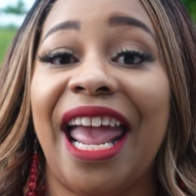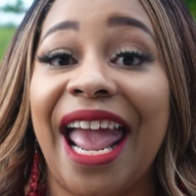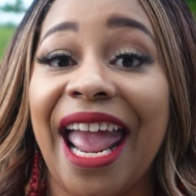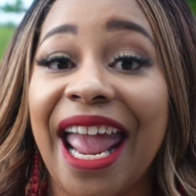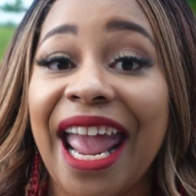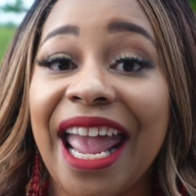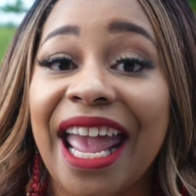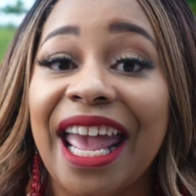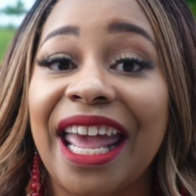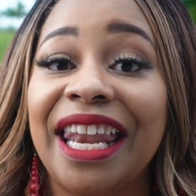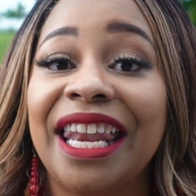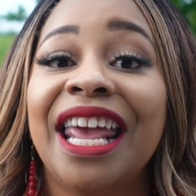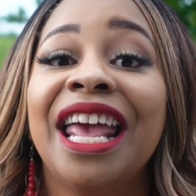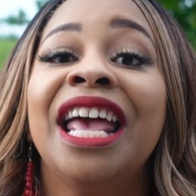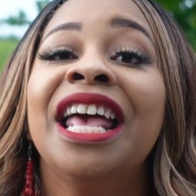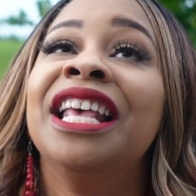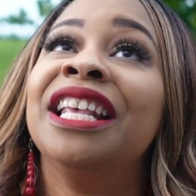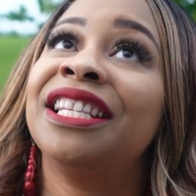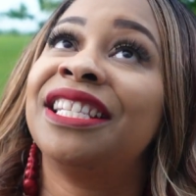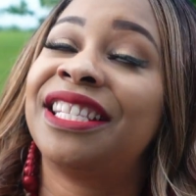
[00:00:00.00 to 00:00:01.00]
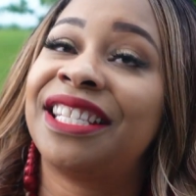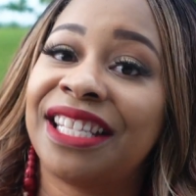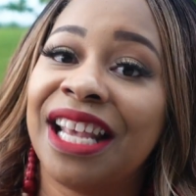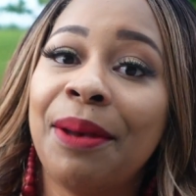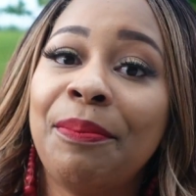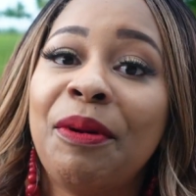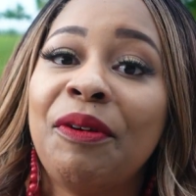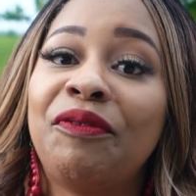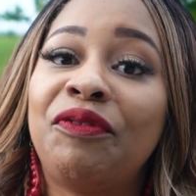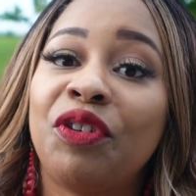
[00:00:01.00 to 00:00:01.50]
And
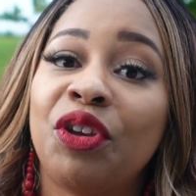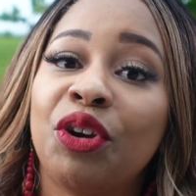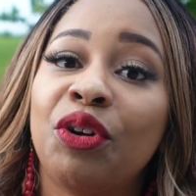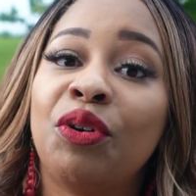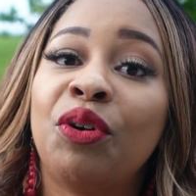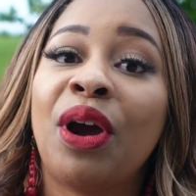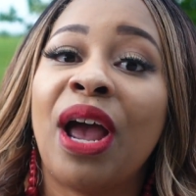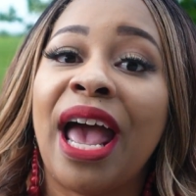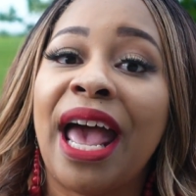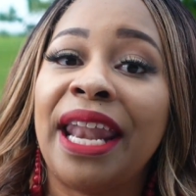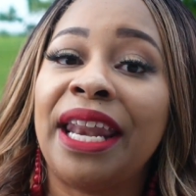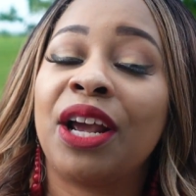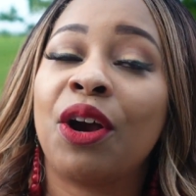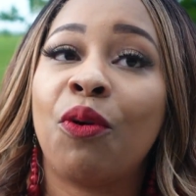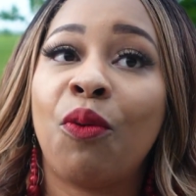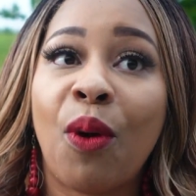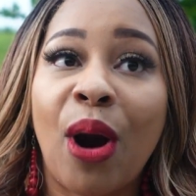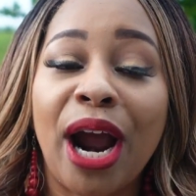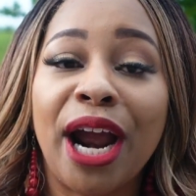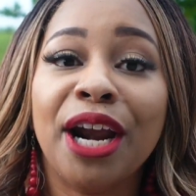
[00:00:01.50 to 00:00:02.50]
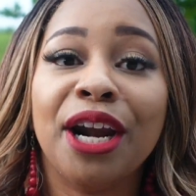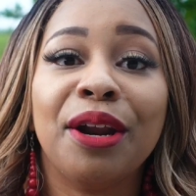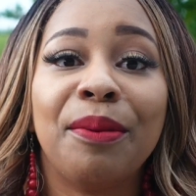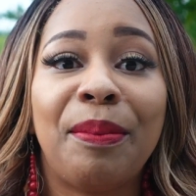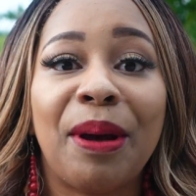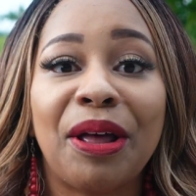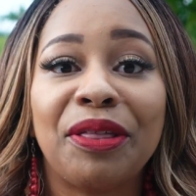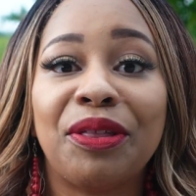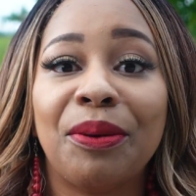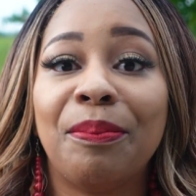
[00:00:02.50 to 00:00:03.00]
some of you had inquired
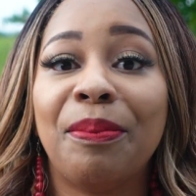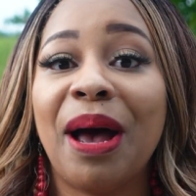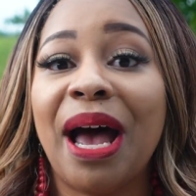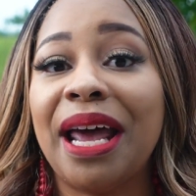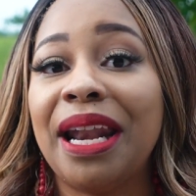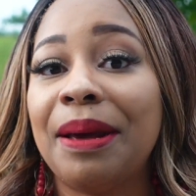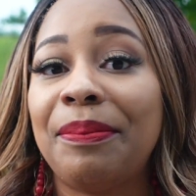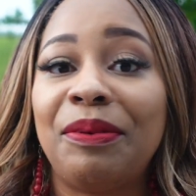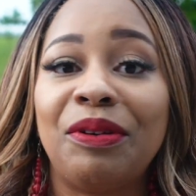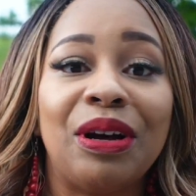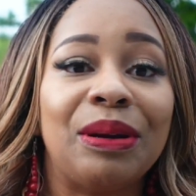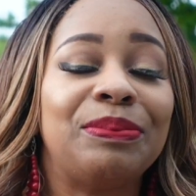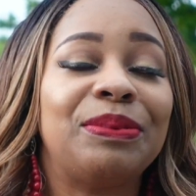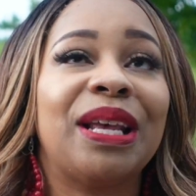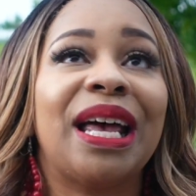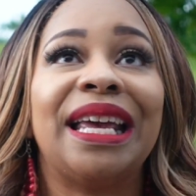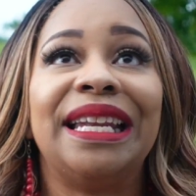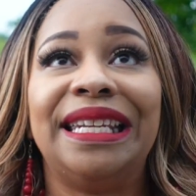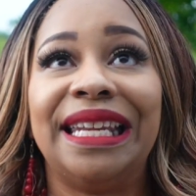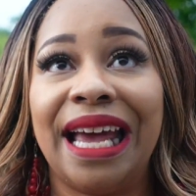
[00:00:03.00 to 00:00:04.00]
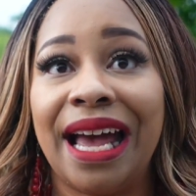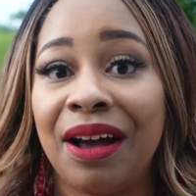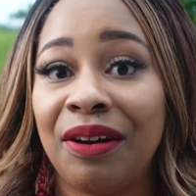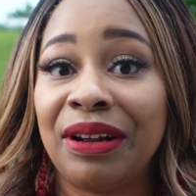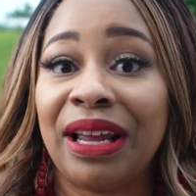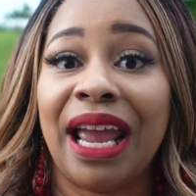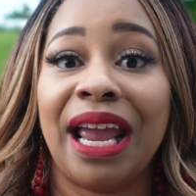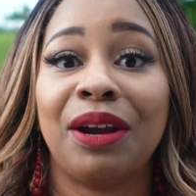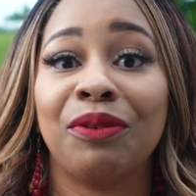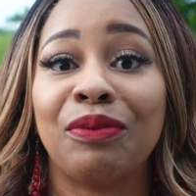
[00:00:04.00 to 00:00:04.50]
about the pineapple upside down
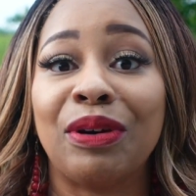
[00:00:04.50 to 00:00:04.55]
cake